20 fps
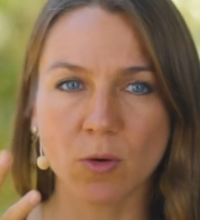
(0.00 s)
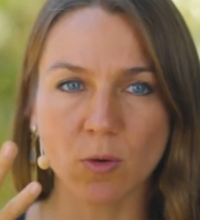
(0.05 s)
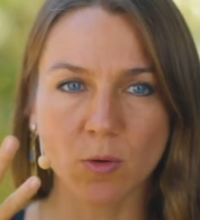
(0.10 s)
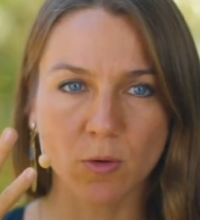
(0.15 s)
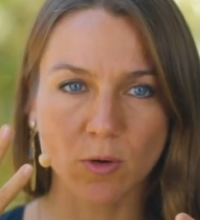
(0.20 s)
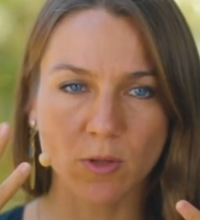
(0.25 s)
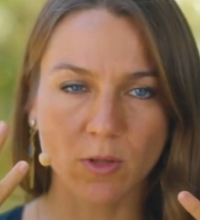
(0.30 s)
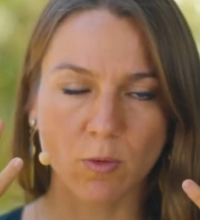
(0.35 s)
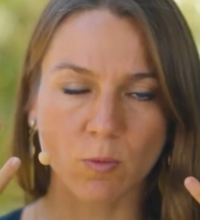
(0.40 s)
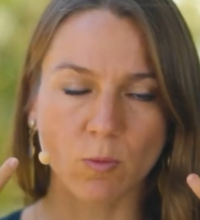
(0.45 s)

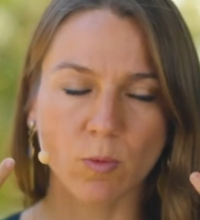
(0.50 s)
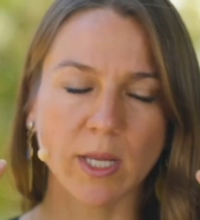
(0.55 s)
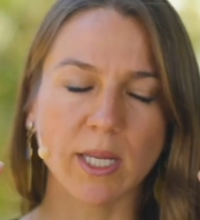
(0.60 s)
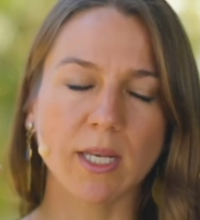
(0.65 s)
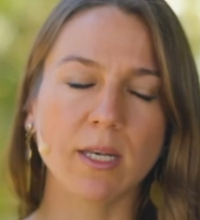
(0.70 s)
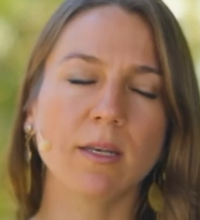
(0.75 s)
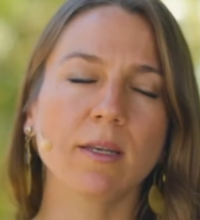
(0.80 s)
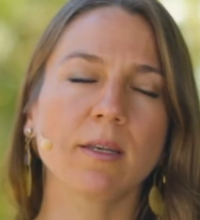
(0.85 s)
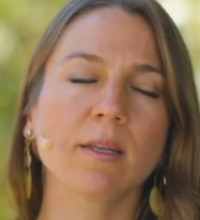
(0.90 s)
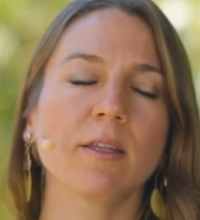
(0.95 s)
or the
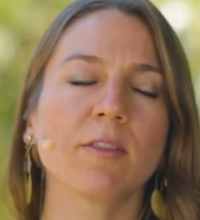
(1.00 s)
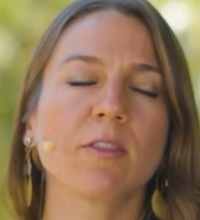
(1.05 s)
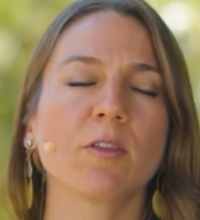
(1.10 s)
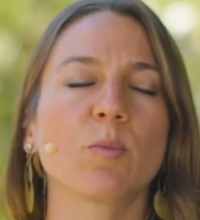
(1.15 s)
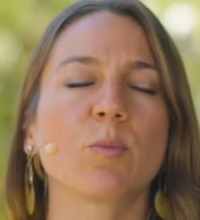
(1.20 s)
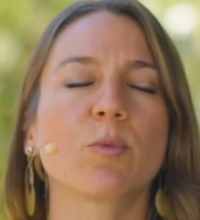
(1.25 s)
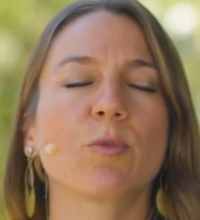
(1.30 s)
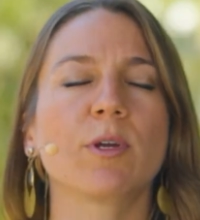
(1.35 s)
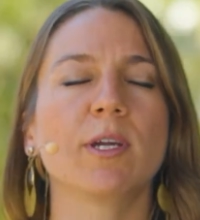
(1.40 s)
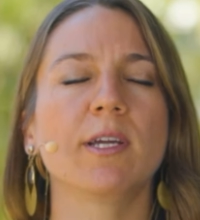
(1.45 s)
wind and the
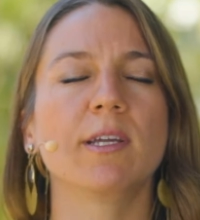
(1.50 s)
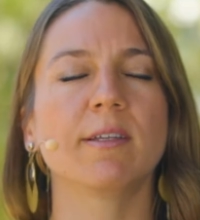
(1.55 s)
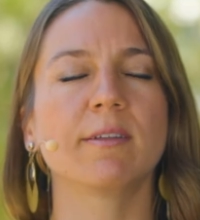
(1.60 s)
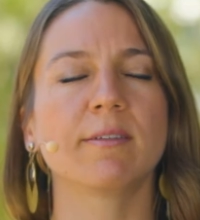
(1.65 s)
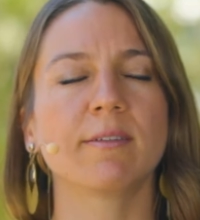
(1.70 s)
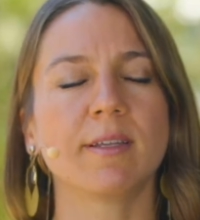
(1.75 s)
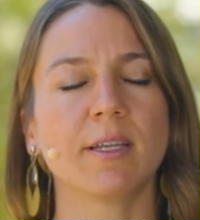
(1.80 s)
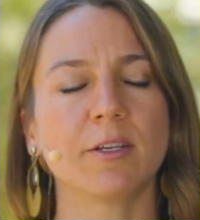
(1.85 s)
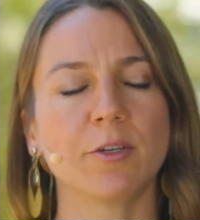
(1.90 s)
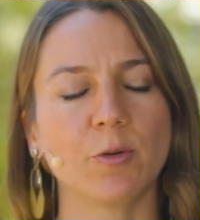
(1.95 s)

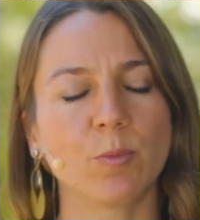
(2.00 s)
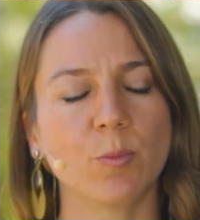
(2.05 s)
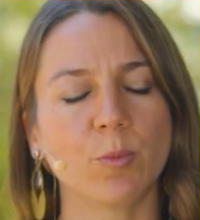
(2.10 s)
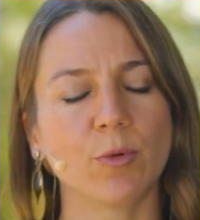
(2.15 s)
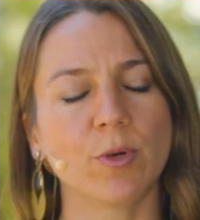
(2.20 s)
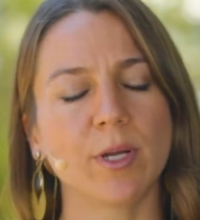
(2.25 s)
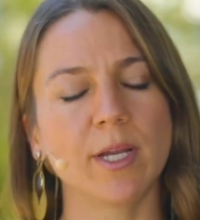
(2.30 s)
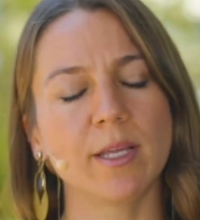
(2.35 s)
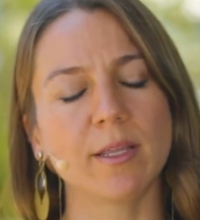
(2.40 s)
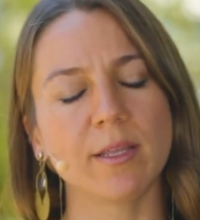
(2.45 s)
breeze that you're
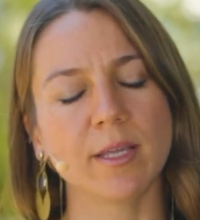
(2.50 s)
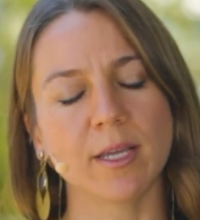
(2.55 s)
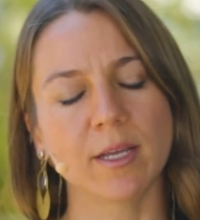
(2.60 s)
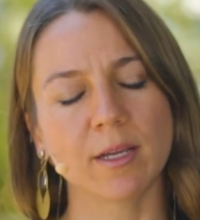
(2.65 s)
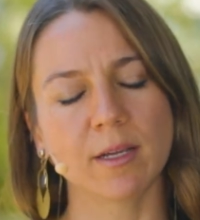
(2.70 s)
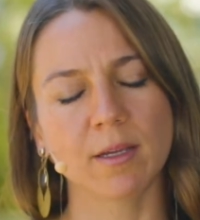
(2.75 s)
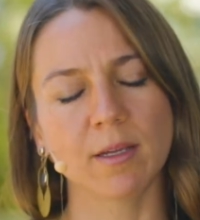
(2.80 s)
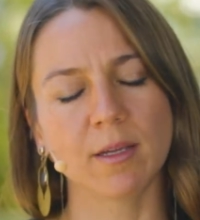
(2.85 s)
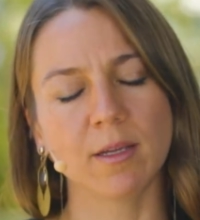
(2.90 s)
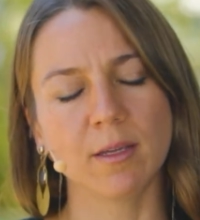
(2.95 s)

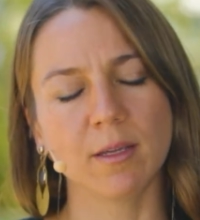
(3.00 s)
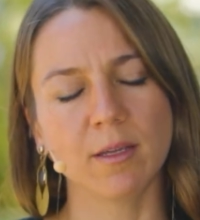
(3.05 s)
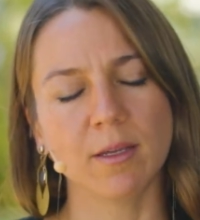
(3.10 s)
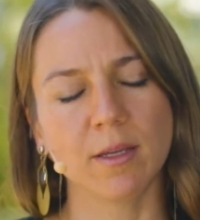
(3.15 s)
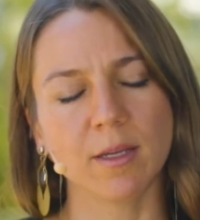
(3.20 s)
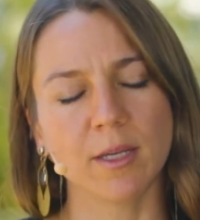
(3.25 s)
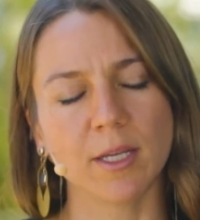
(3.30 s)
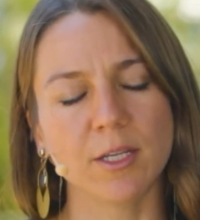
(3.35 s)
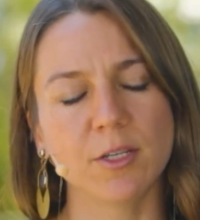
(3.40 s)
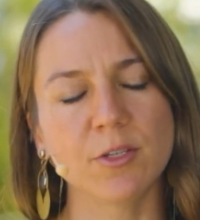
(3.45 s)
breathing
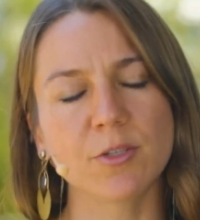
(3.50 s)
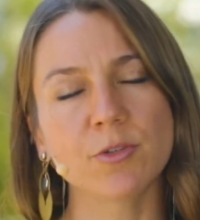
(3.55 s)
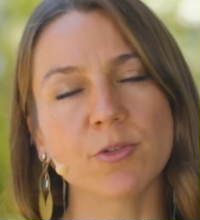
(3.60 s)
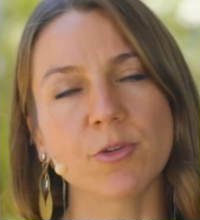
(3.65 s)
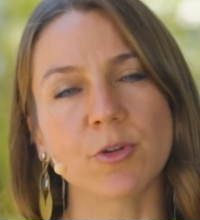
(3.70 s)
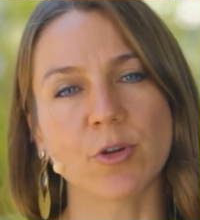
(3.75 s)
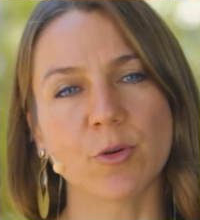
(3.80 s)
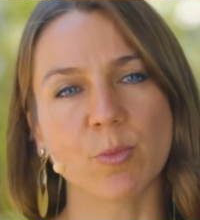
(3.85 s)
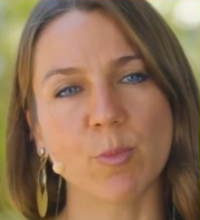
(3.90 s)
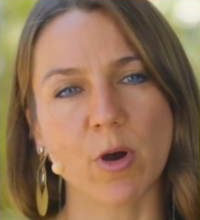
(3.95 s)

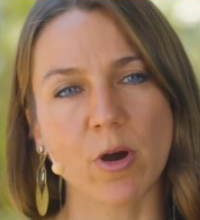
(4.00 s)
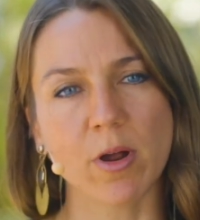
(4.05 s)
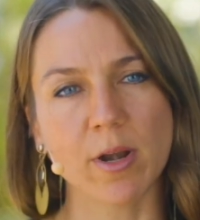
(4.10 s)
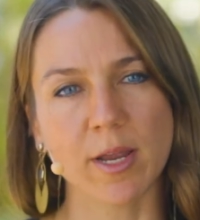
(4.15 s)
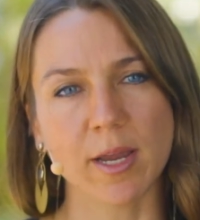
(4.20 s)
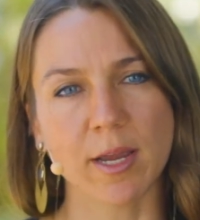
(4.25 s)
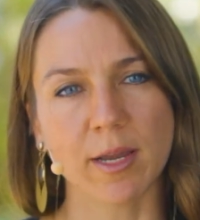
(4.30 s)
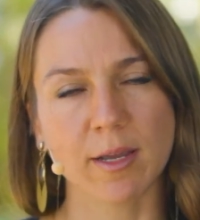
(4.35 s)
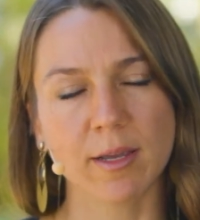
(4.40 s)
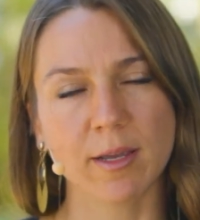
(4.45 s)
into your
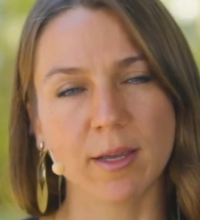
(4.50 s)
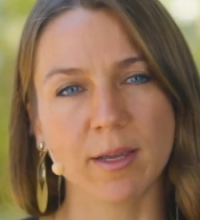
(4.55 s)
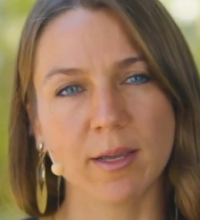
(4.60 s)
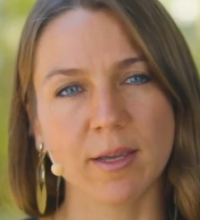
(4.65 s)
body.